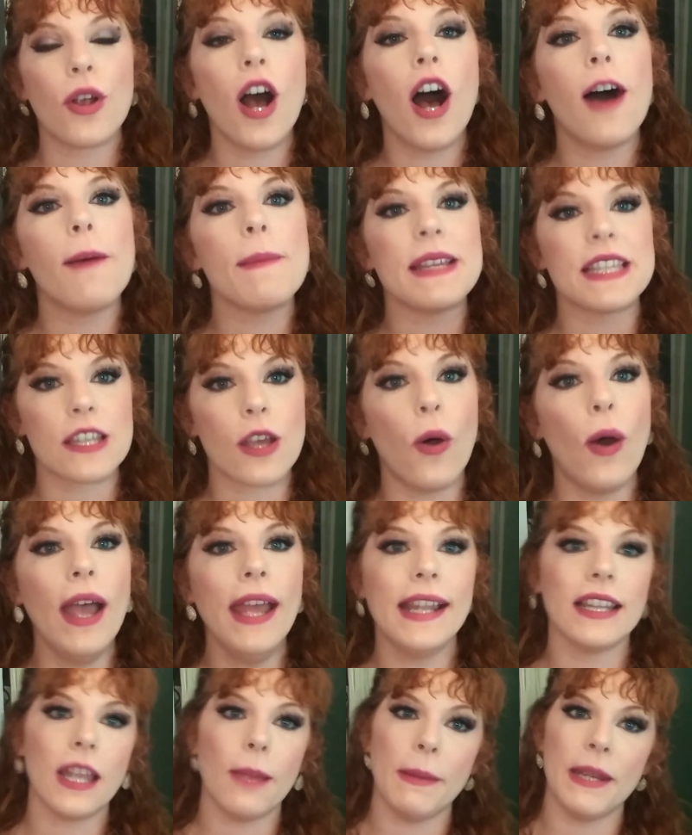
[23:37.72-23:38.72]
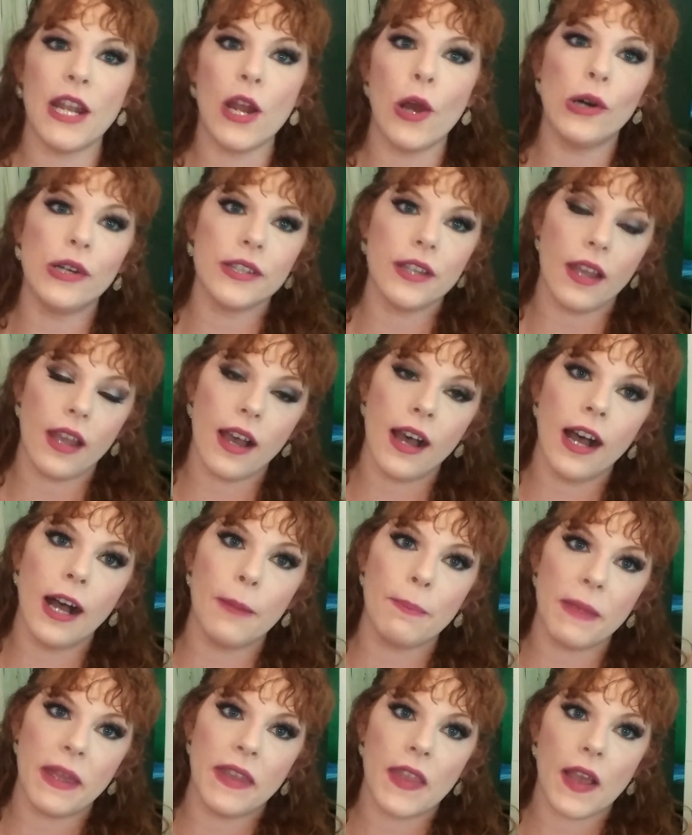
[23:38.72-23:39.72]
or comments, go ahead and let me know
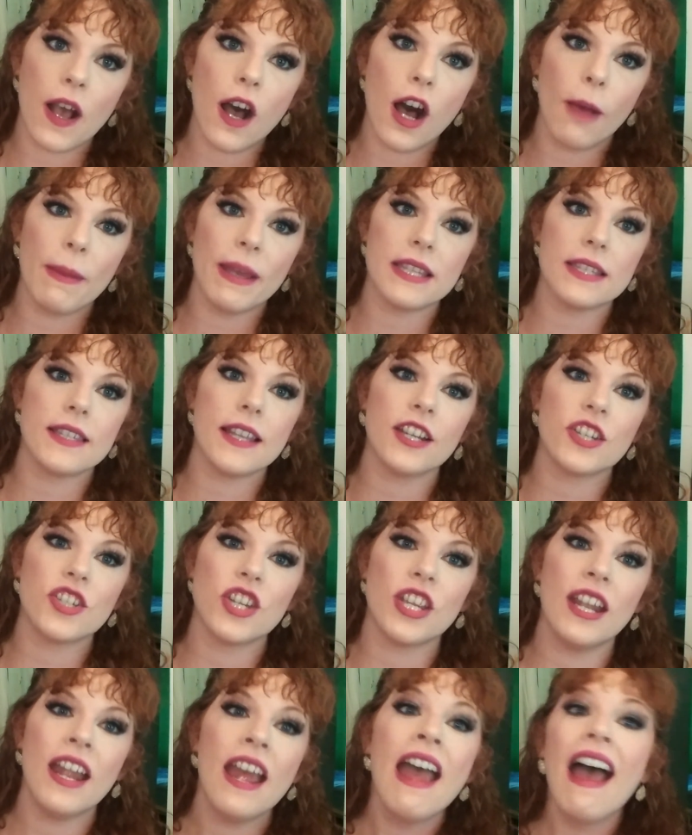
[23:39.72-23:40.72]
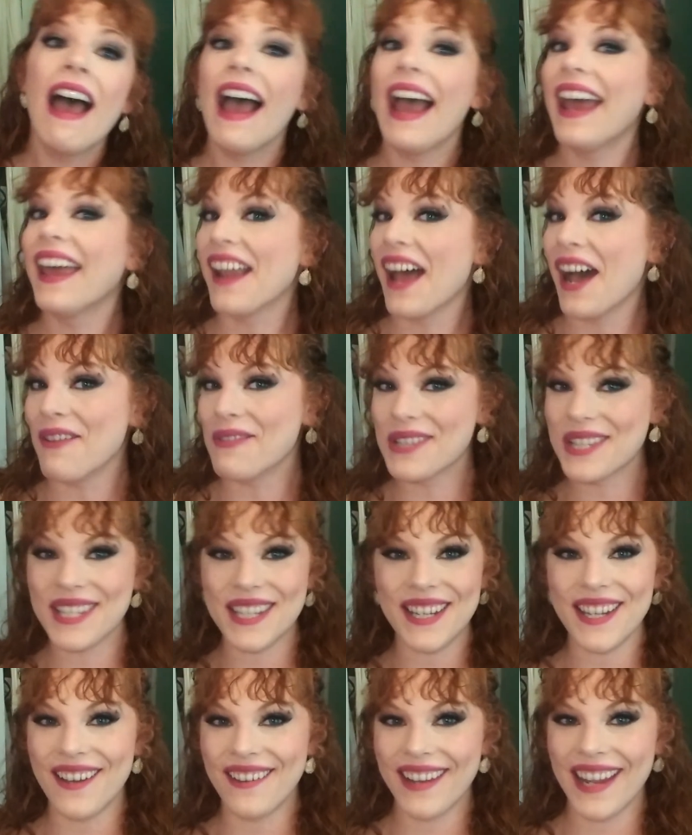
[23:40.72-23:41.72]
in the comment section, and I will
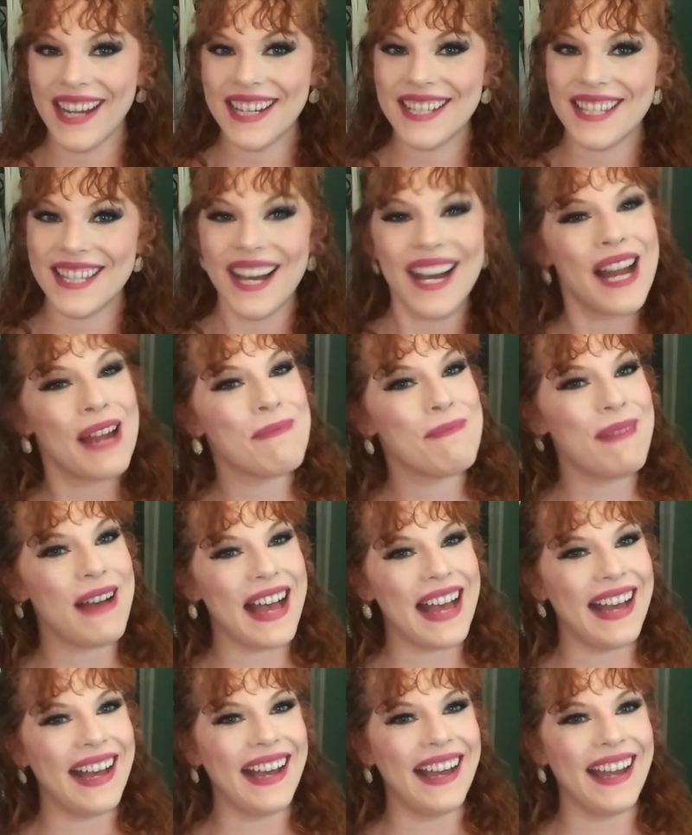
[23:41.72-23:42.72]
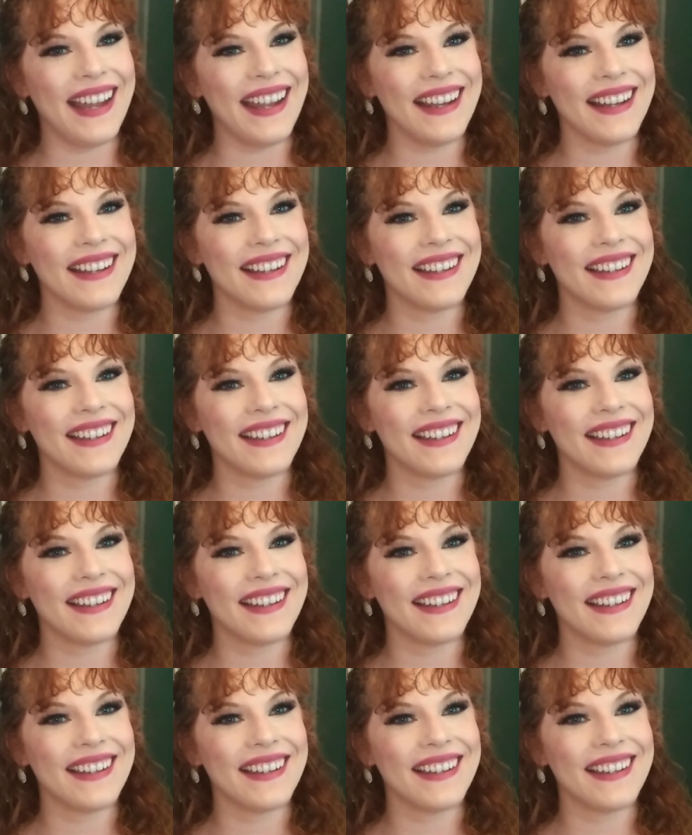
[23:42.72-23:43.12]
see y'all next time. Bye.